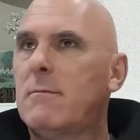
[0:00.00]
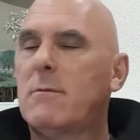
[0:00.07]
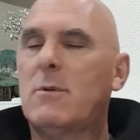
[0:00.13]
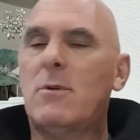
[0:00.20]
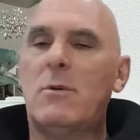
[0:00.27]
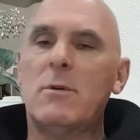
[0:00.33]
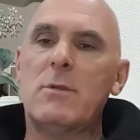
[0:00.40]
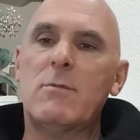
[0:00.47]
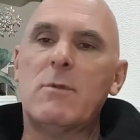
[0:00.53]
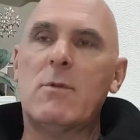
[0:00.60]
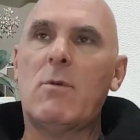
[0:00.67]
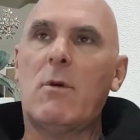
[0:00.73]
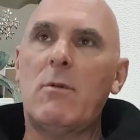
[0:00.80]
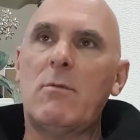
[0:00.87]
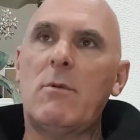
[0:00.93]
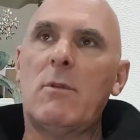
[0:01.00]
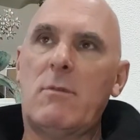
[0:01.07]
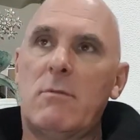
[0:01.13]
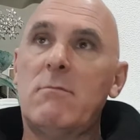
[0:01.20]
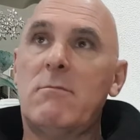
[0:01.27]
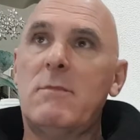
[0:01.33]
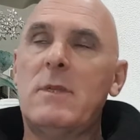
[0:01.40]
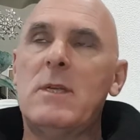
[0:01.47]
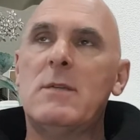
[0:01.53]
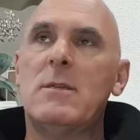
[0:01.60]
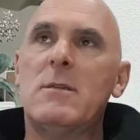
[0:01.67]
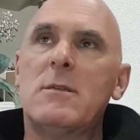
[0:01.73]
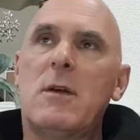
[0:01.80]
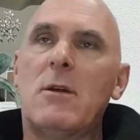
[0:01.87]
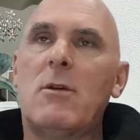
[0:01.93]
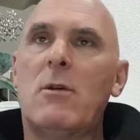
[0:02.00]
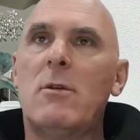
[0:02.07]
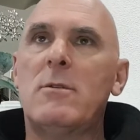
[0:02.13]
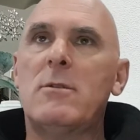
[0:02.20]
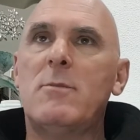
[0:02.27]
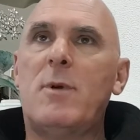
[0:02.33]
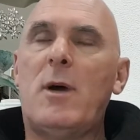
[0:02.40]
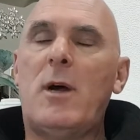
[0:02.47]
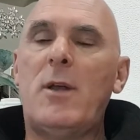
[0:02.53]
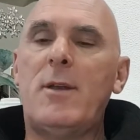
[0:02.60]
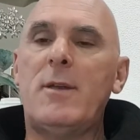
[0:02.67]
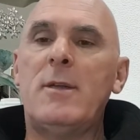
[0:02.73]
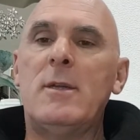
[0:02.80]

course with decent psychology behind it